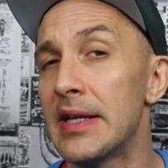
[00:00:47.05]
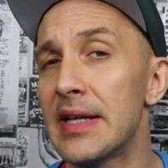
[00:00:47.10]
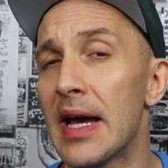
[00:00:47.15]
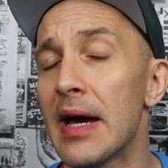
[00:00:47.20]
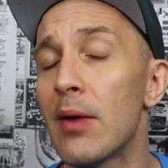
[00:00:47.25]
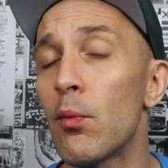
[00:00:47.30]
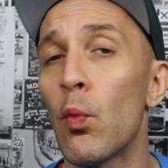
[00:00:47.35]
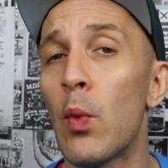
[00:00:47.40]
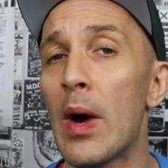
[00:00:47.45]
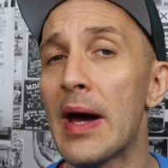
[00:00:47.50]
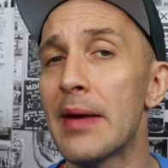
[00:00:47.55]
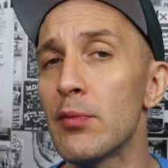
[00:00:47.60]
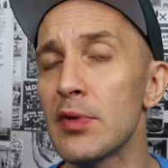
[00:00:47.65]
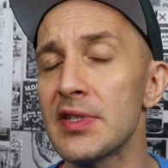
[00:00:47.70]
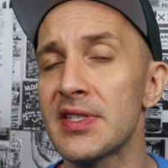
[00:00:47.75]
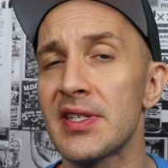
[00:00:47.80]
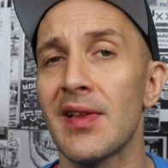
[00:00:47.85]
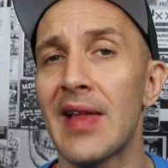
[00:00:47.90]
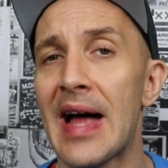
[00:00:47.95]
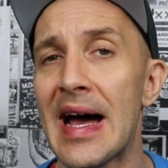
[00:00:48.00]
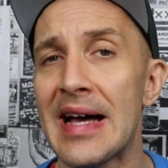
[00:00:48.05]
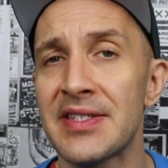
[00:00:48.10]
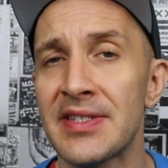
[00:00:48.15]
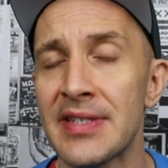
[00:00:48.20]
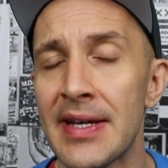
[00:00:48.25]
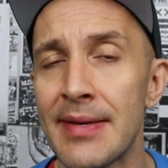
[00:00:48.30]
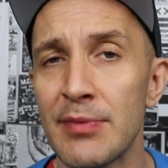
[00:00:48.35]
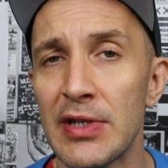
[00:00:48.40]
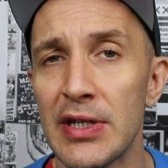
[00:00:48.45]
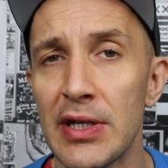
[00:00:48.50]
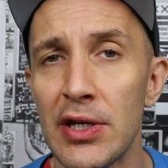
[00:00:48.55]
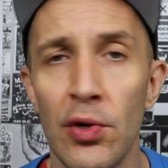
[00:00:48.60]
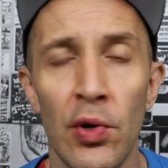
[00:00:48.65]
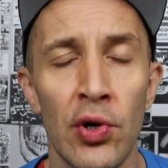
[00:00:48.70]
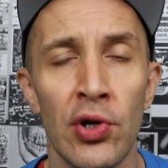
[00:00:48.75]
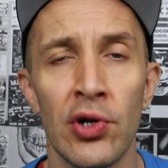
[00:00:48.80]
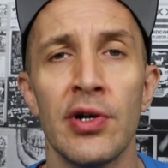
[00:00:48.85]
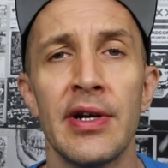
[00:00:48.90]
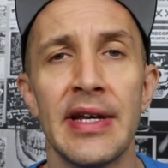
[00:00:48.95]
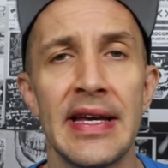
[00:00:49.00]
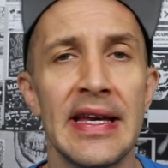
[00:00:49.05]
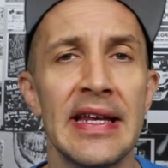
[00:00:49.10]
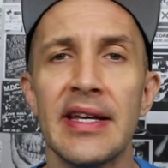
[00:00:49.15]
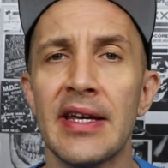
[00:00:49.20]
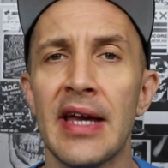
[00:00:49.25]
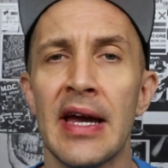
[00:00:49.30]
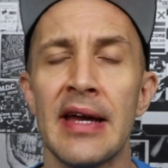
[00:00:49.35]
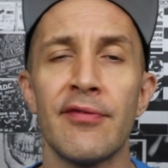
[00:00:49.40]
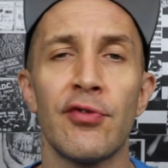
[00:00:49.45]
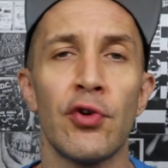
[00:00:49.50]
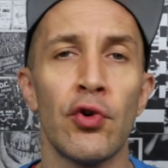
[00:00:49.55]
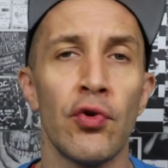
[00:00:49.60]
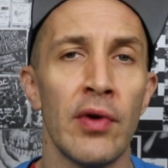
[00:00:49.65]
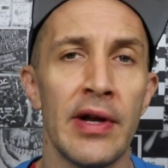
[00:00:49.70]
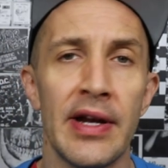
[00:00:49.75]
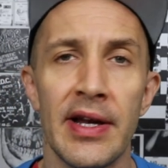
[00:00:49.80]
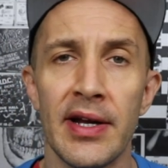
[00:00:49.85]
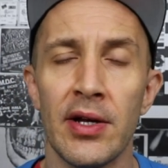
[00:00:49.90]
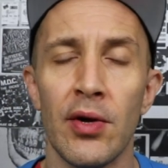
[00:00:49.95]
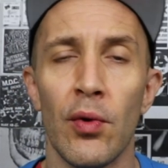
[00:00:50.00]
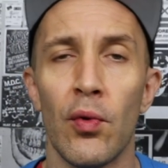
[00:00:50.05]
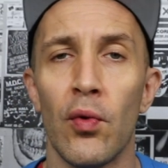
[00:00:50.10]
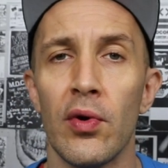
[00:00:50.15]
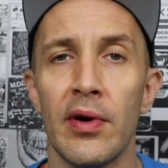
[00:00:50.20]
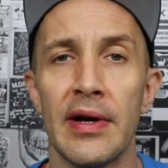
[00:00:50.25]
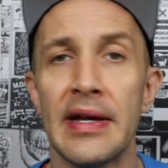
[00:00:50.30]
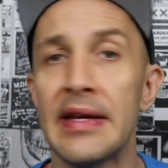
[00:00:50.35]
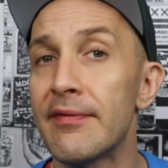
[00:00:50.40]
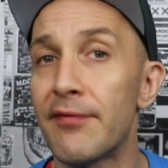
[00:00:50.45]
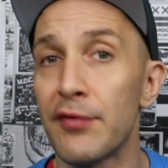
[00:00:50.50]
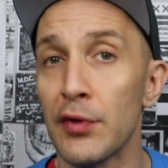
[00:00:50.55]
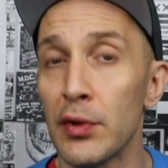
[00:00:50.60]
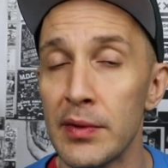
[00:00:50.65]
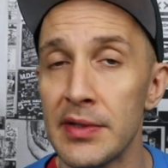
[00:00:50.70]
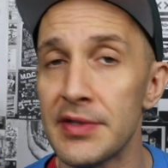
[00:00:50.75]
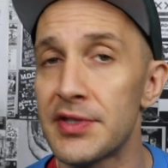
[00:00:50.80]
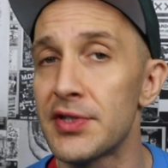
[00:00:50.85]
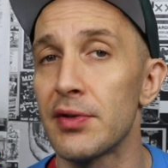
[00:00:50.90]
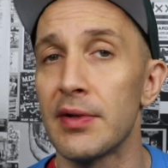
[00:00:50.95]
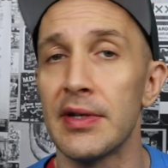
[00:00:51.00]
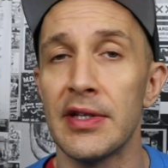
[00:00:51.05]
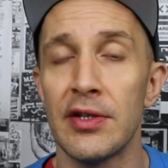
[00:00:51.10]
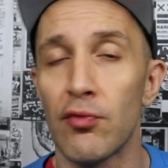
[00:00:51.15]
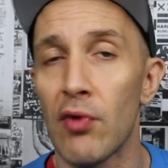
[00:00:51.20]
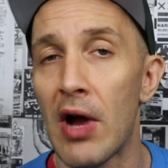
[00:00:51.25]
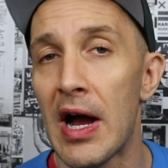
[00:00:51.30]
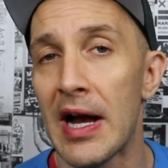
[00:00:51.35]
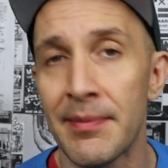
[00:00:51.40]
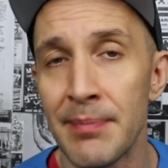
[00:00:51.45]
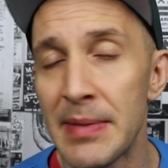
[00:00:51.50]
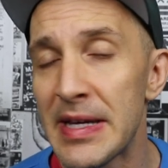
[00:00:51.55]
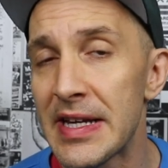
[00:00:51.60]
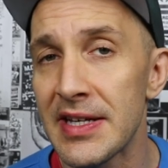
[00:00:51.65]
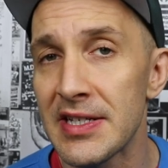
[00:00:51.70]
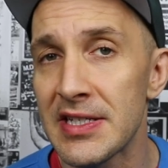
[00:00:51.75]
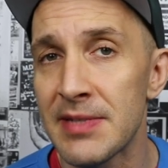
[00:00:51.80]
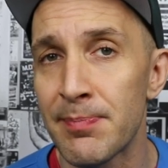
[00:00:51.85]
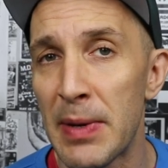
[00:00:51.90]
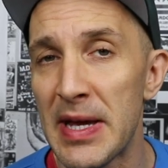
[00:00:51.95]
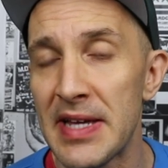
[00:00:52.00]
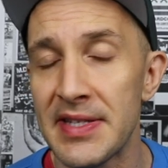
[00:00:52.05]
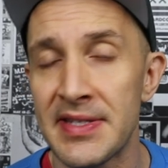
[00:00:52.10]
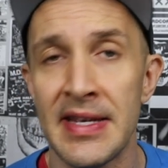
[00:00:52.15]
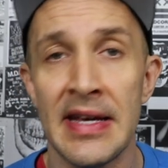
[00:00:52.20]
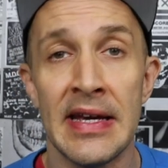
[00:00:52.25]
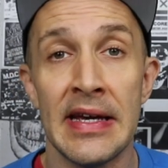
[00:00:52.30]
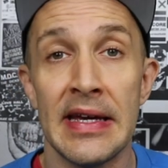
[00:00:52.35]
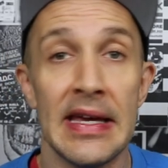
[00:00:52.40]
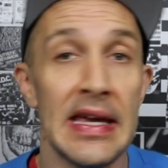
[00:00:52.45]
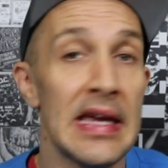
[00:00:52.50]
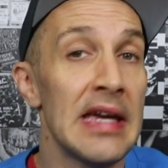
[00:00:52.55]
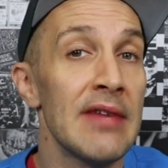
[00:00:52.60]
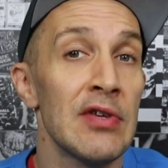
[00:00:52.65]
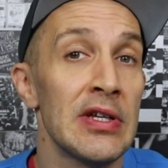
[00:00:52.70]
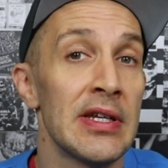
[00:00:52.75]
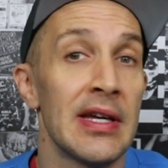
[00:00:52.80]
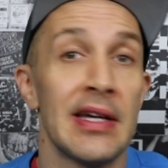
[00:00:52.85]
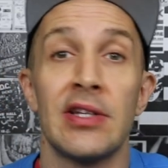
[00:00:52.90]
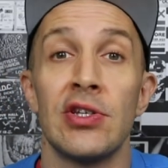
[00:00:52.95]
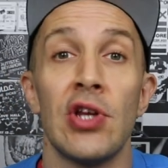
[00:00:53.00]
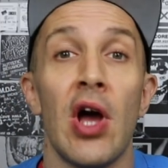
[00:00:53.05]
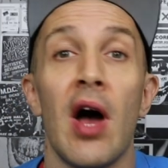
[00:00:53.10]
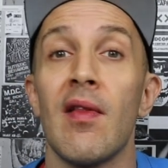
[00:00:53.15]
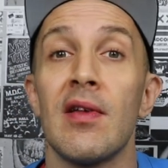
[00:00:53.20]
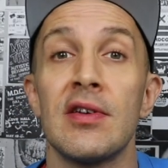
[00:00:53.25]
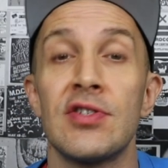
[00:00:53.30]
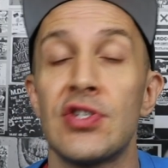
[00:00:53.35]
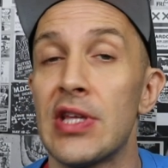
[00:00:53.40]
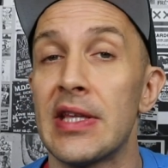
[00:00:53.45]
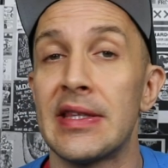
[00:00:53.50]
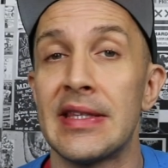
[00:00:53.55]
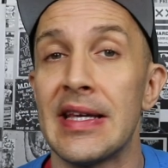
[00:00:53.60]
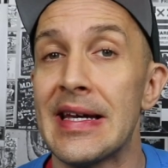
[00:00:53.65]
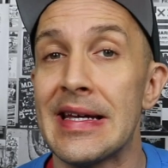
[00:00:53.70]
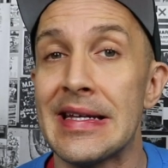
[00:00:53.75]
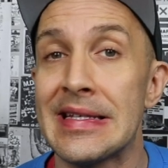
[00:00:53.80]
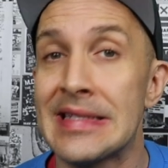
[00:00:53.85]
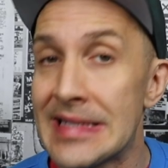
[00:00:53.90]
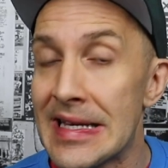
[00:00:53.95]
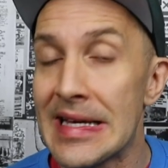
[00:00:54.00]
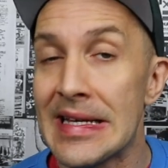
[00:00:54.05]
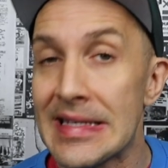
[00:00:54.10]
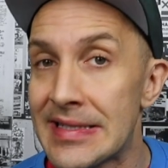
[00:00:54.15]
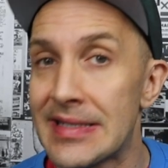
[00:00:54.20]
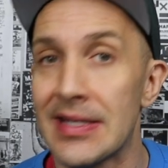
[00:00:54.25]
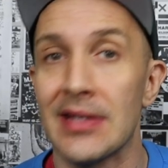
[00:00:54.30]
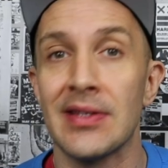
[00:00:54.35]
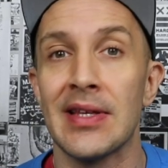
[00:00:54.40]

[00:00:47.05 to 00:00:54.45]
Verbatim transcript: and yet when was the last time that you heard any kind of critic or influencer in the rock media space even acknowledge that they exist,